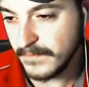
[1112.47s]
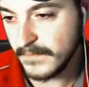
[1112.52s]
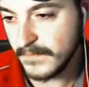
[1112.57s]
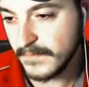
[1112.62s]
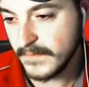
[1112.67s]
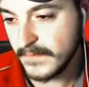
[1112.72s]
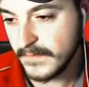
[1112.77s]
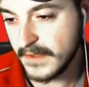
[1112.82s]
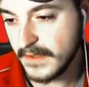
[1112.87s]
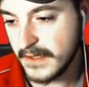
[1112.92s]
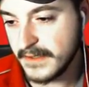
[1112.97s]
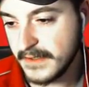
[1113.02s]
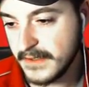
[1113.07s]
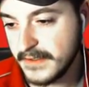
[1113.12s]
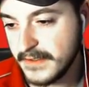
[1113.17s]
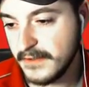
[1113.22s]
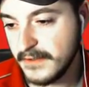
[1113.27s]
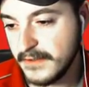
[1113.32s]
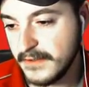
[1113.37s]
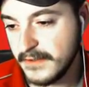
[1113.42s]
It's got
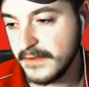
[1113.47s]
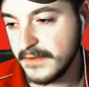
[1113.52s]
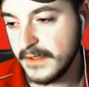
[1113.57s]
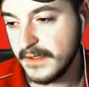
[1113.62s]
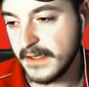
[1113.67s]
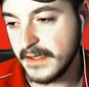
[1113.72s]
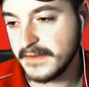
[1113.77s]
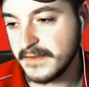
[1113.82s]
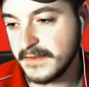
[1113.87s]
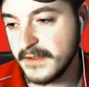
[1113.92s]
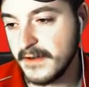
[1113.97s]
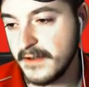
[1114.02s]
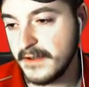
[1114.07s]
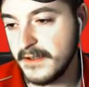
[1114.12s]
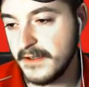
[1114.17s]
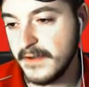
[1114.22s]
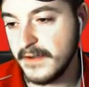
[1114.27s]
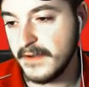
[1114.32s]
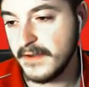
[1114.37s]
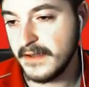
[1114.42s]
two, we got
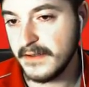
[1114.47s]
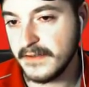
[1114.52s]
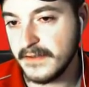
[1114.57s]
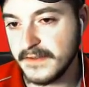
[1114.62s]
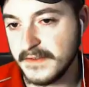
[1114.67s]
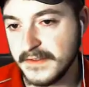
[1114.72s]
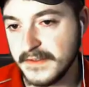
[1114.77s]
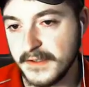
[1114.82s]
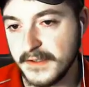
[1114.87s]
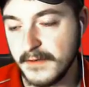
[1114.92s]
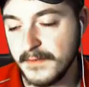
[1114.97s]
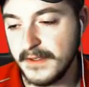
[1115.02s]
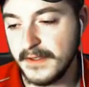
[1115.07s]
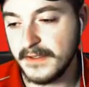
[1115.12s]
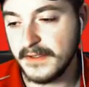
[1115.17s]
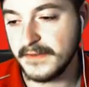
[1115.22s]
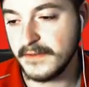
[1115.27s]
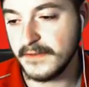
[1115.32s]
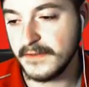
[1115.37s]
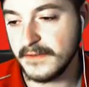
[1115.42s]
Staryu and a Starmie,
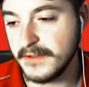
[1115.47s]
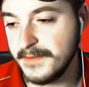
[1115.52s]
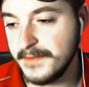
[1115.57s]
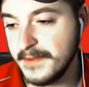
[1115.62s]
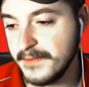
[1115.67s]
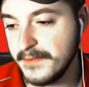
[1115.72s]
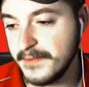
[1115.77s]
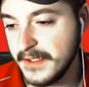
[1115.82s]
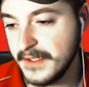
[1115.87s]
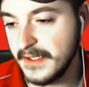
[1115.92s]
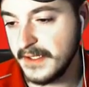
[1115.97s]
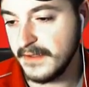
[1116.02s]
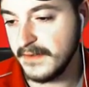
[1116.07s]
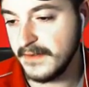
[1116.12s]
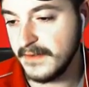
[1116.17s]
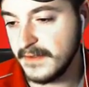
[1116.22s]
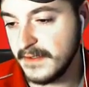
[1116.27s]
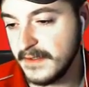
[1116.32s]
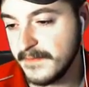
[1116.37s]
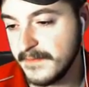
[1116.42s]
so it should be pretty
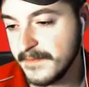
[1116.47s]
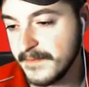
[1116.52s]
easy.